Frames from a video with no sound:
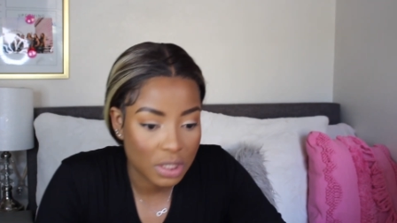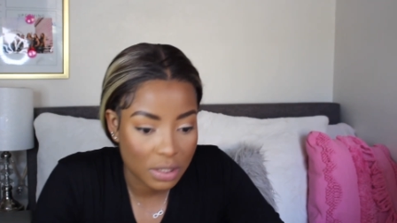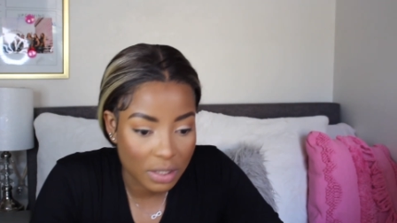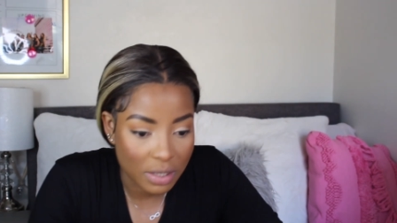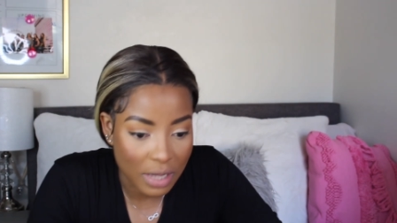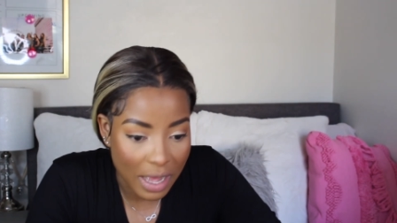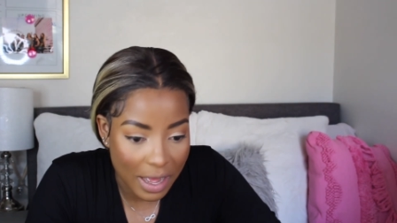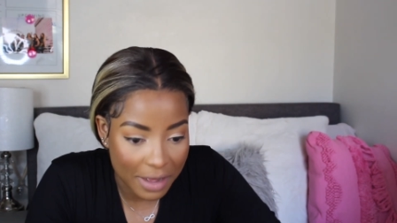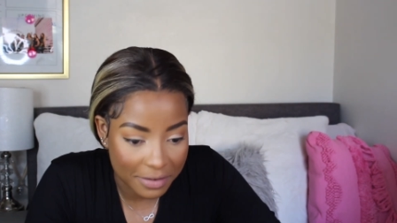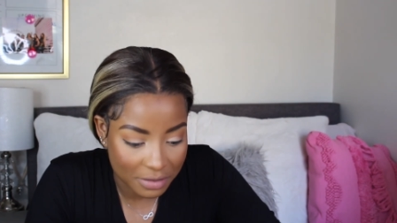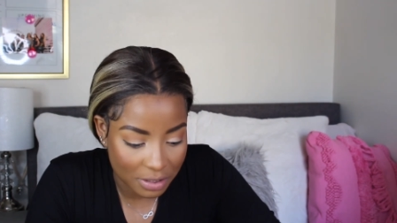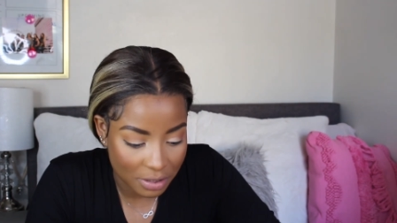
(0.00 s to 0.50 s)

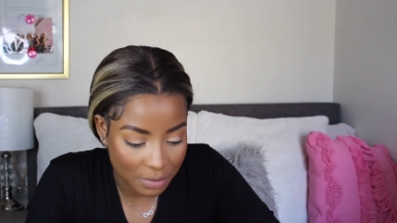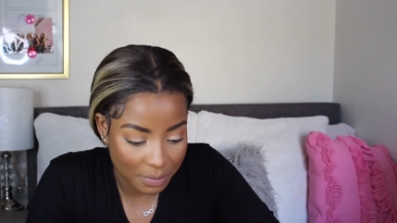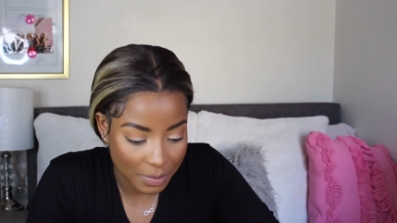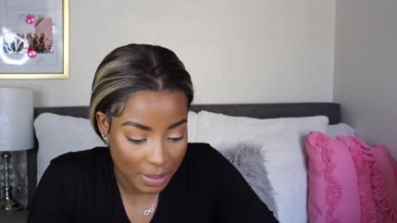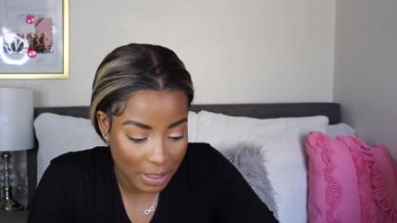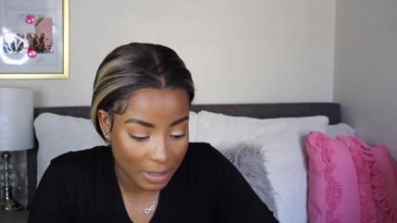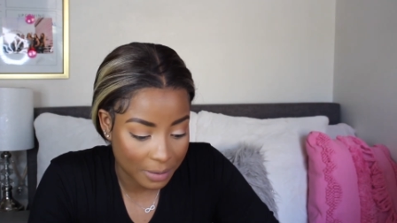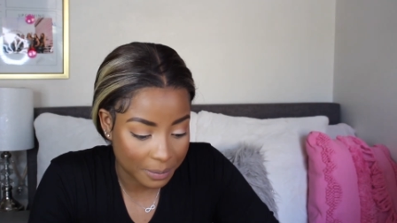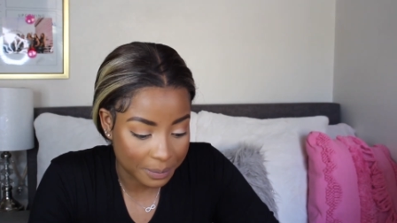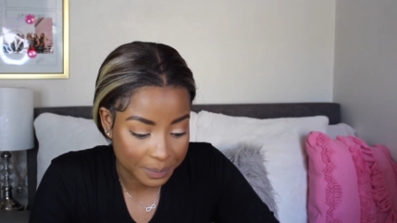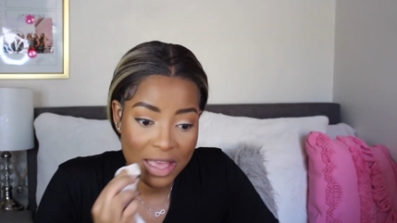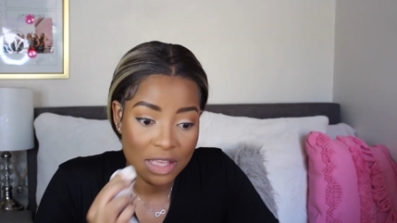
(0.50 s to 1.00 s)
You have to
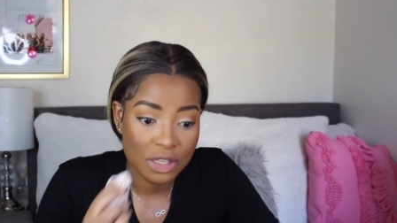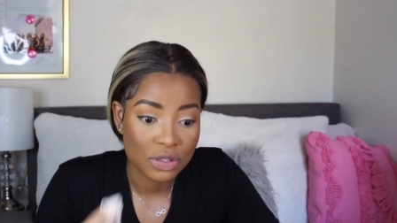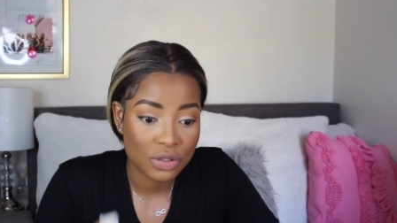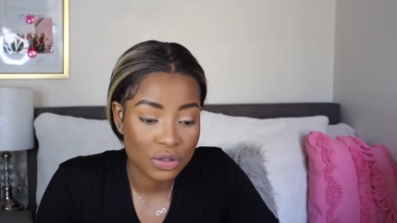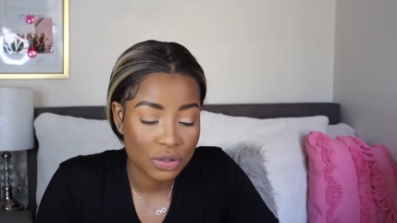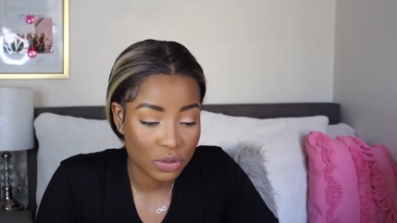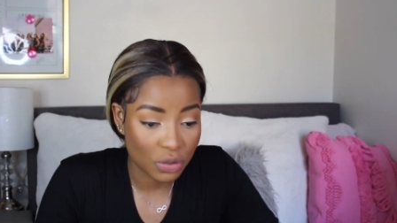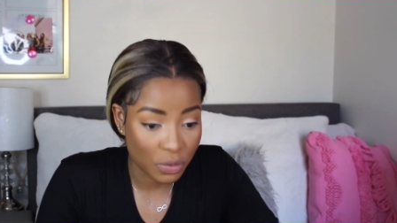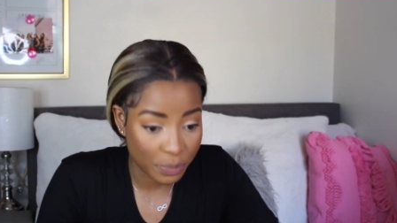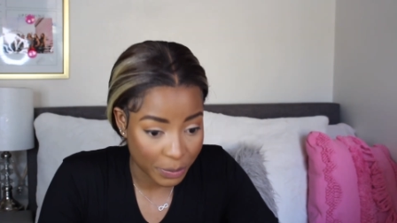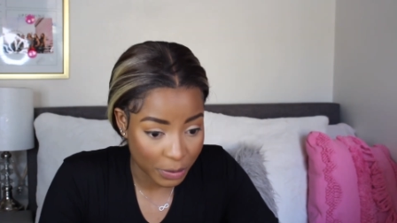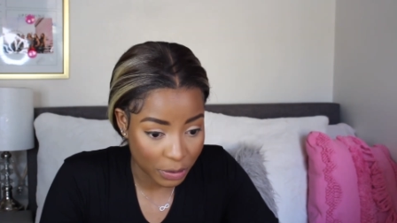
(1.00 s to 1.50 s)
be
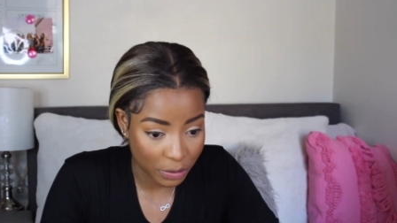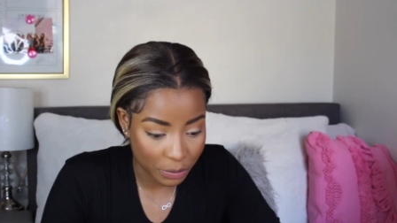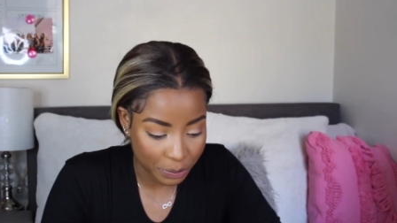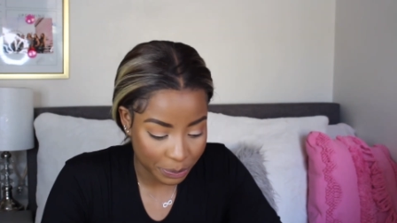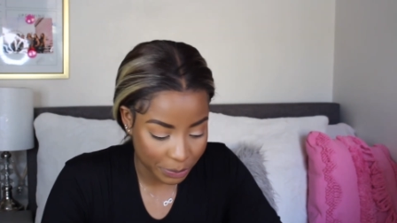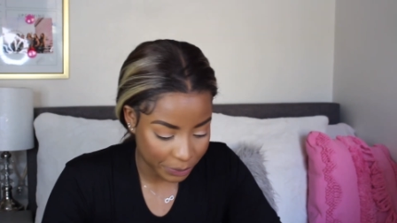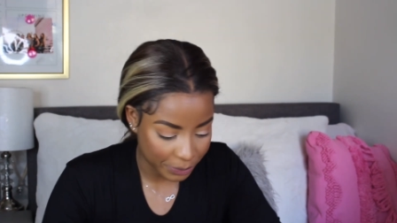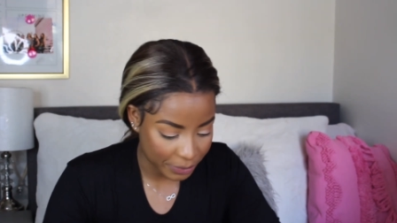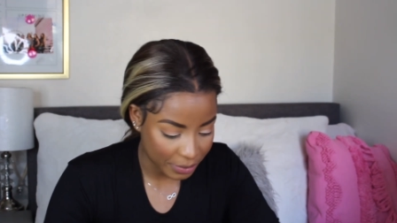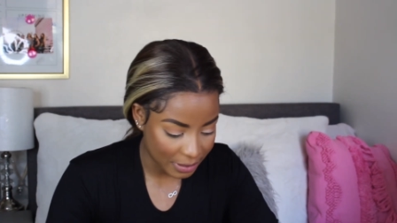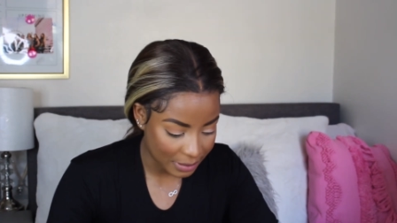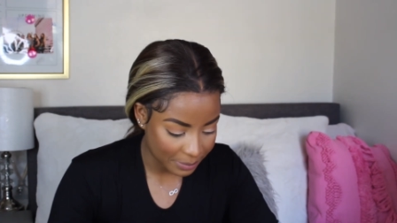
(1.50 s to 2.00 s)
super
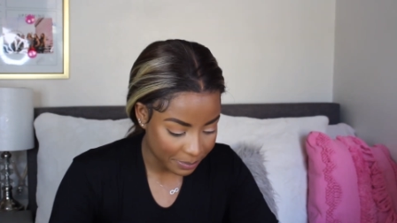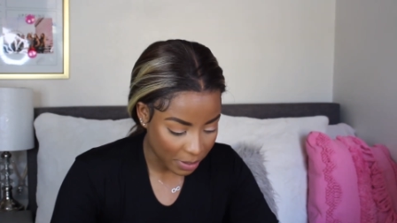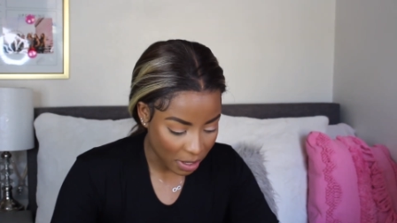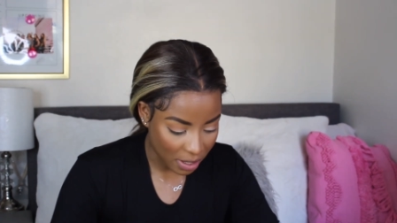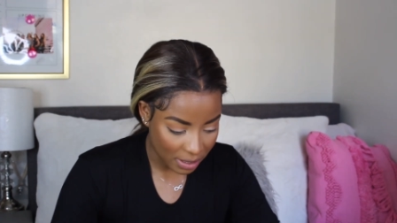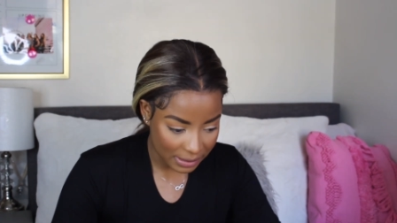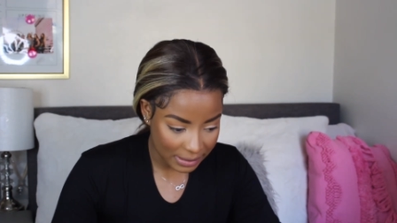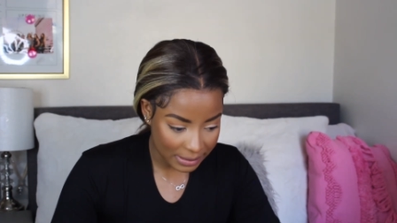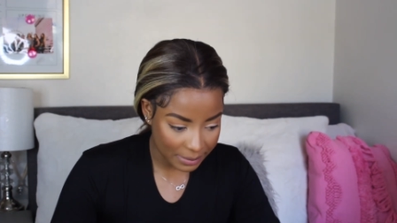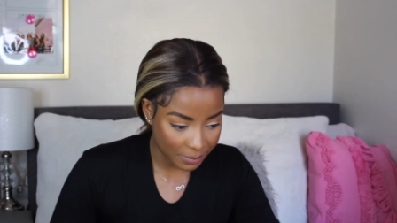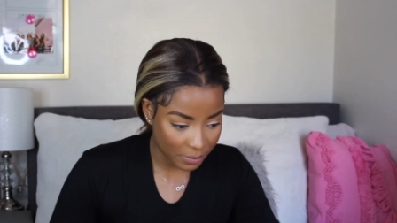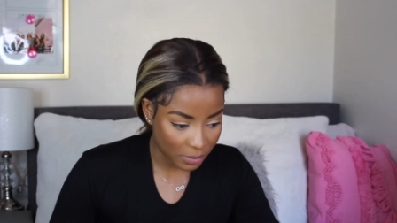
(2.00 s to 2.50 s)
duper
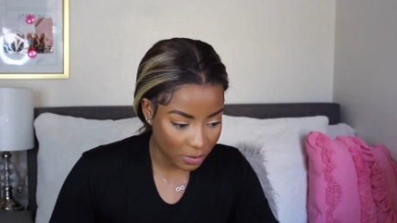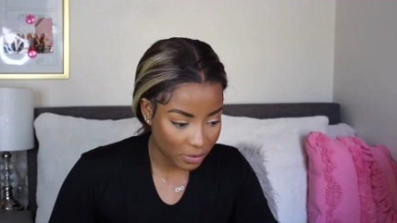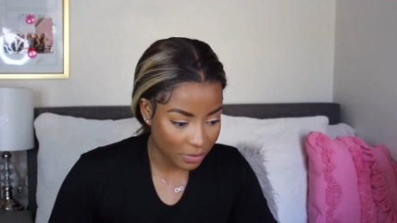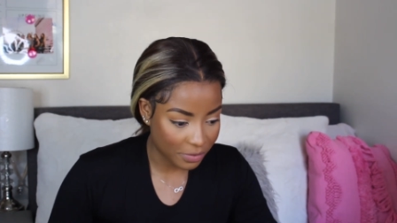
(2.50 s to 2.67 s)
responsible,